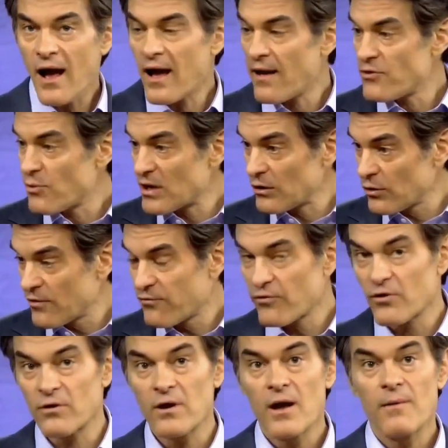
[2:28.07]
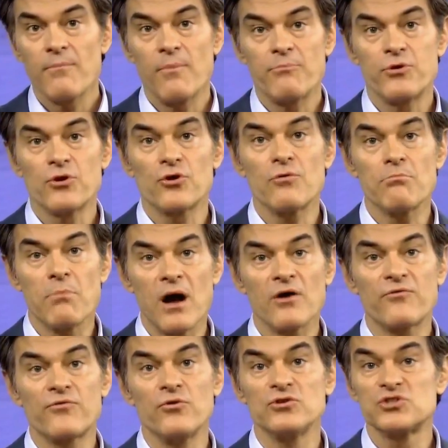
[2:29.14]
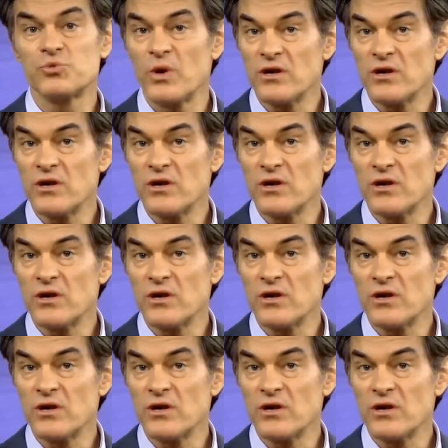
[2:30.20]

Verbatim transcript: Uh, you want to look for pure monk fruit